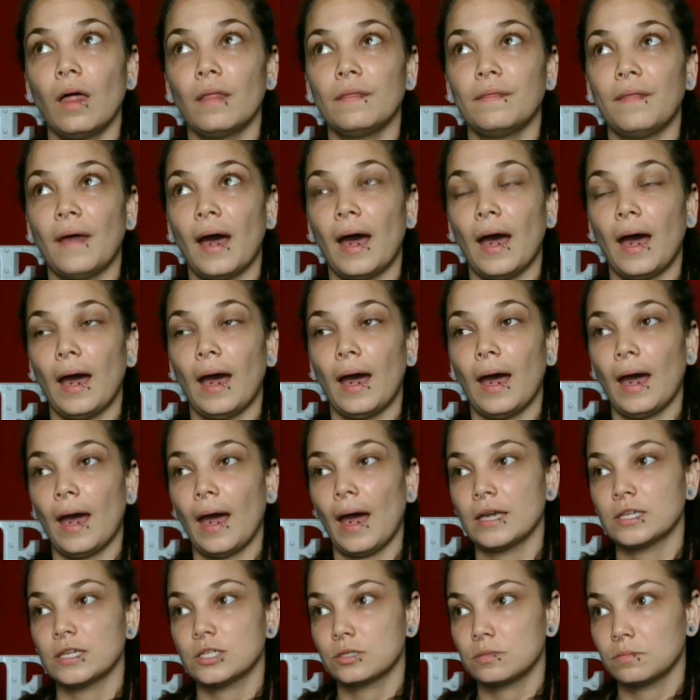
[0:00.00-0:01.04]
that
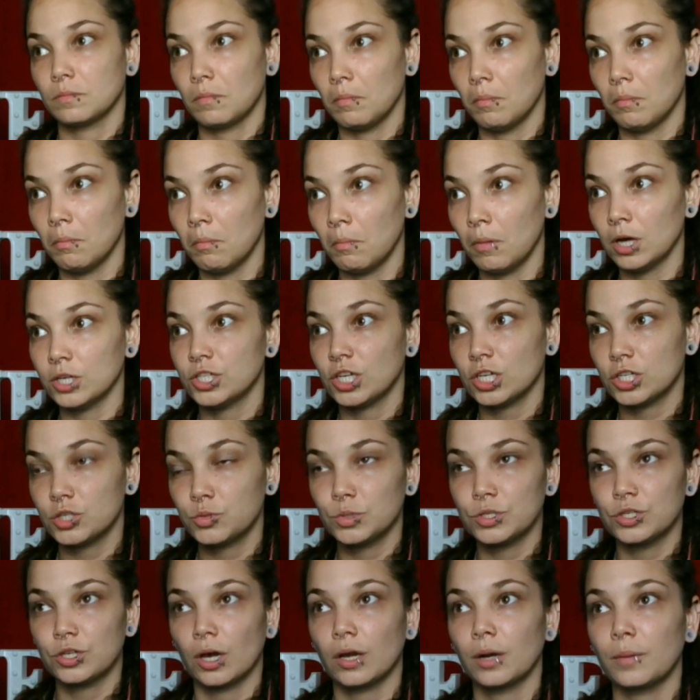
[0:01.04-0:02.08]
as much as
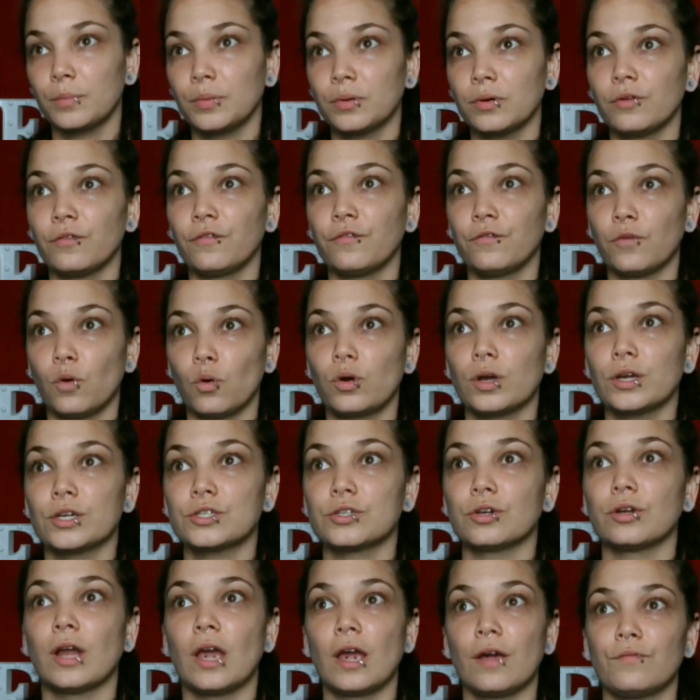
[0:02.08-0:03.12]
we try to put focus
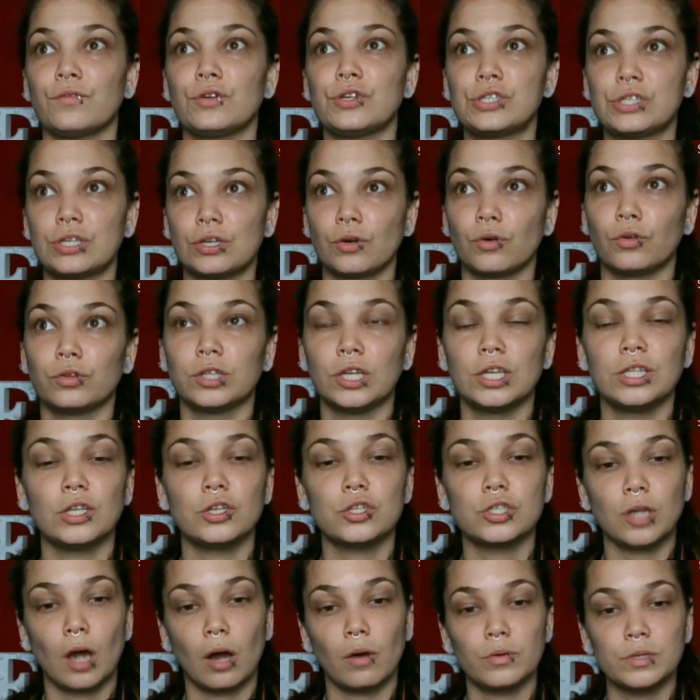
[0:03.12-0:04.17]
on every single thing,
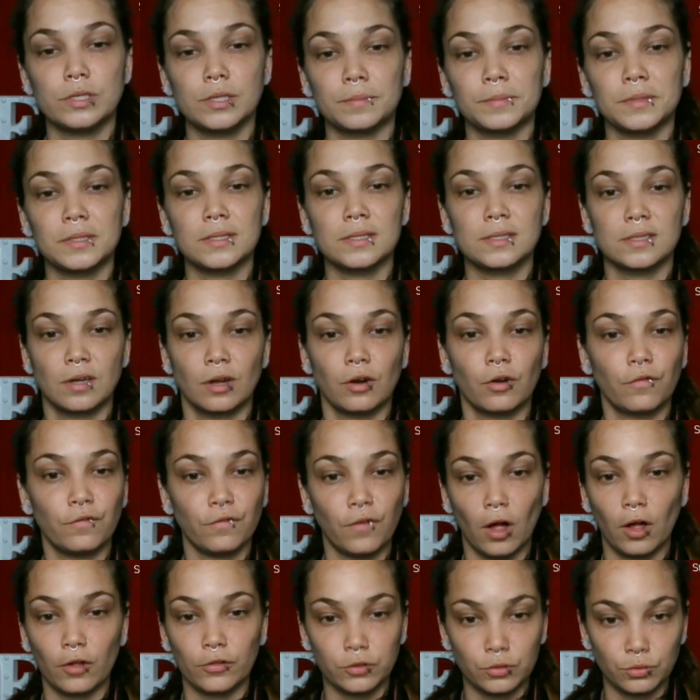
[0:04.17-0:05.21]
there's always something that's going to
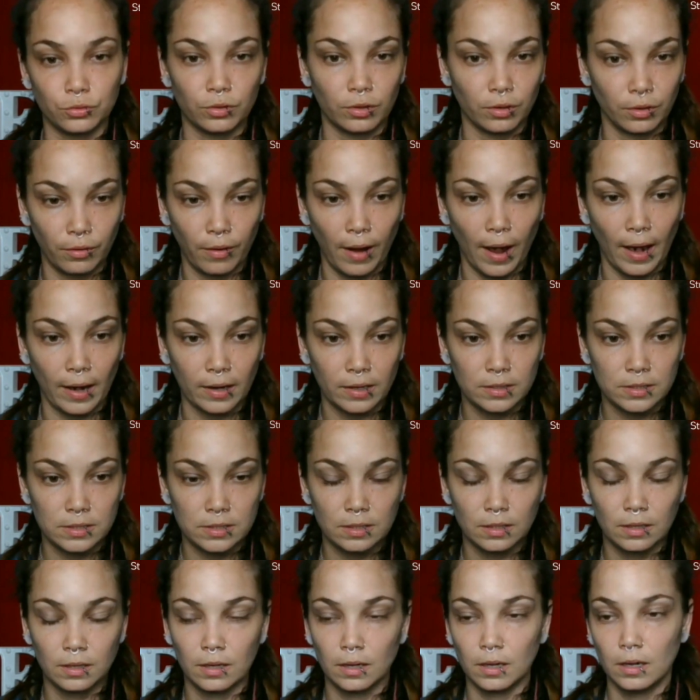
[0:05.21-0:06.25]
fall through the cracks.